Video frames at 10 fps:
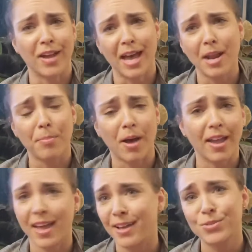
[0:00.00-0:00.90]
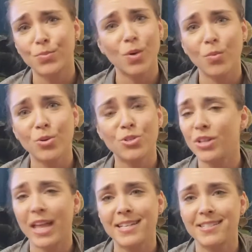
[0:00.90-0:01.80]
I had a podcast, what would you
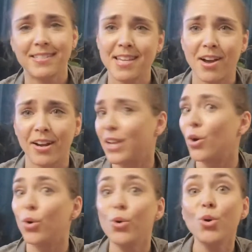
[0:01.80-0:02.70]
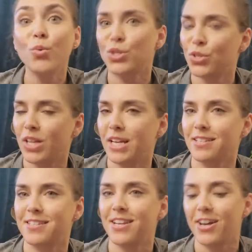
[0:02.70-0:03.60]
like to see on it? Who would you like to
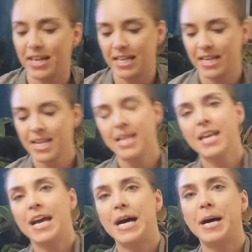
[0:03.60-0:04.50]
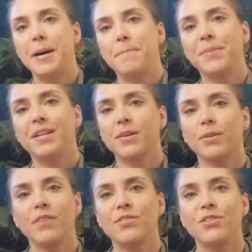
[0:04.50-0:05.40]
see on it? Because I would
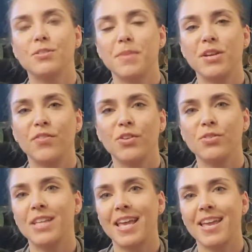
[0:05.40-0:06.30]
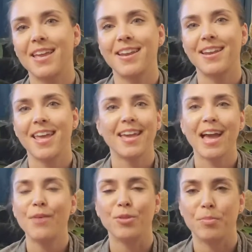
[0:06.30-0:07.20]
love to do some interviews and hang
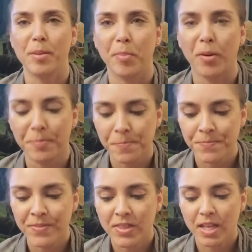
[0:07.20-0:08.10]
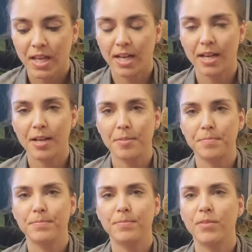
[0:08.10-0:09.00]
out with people.
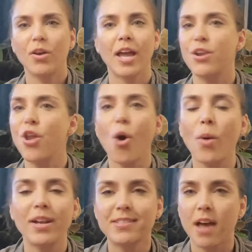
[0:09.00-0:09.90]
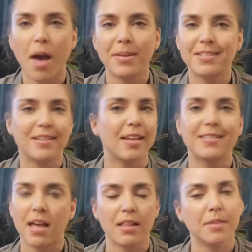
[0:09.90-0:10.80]
Okay, no one is commenting,
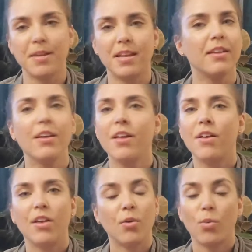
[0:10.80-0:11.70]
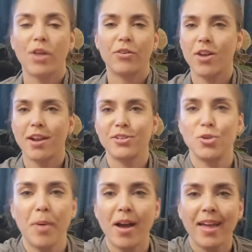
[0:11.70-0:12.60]
telling me whether or not I should do
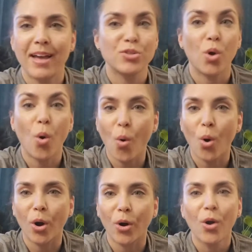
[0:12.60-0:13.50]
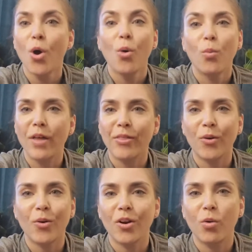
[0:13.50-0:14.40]
a podcast or whether
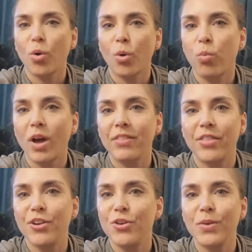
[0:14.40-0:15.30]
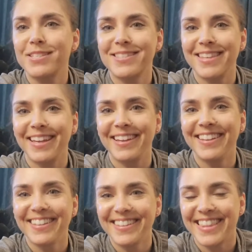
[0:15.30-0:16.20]
or what the newest thing
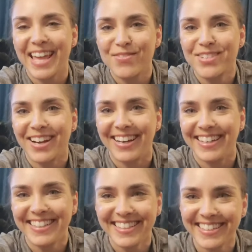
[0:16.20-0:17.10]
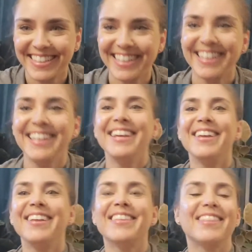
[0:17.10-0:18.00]
they've done
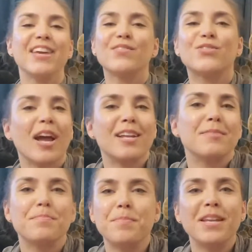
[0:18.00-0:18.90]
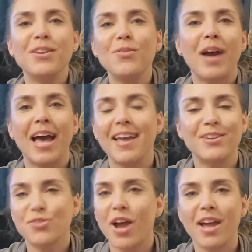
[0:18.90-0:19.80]
that they've tried to be new at and
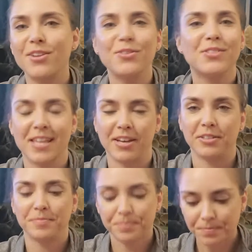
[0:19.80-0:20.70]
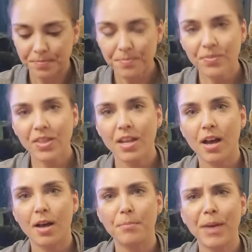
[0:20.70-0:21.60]
try a new skill.
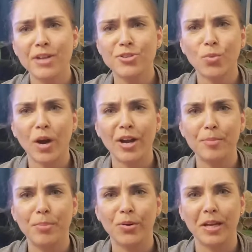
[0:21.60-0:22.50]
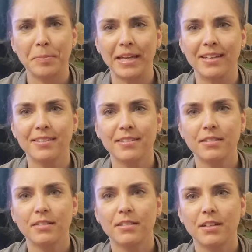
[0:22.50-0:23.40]
Patrick, why are you booing me?
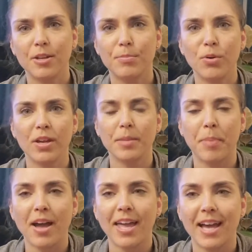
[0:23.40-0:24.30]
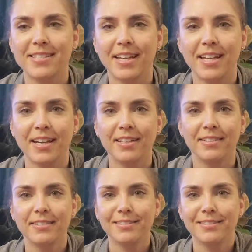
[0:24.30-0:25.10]
Are you booing the podcast idea?